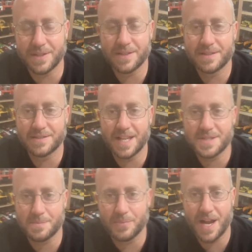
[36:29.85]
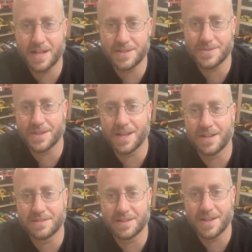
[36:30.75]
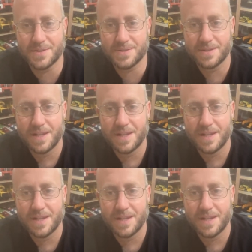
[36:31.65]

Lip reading: but it takes some practice like anything else.